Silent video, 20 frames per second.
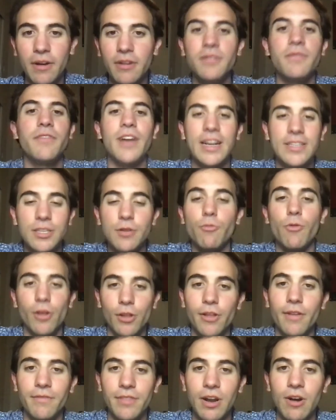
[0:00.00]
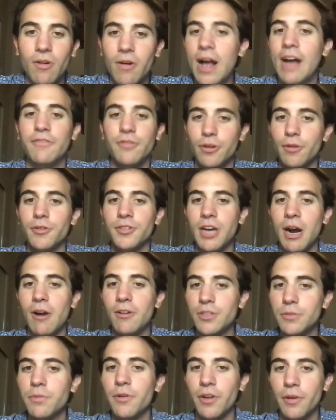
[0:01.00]
In fact, he will live there after he
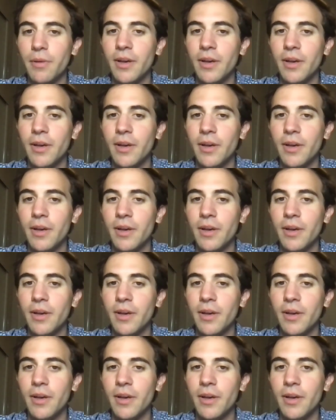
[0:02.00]
retires. He's building a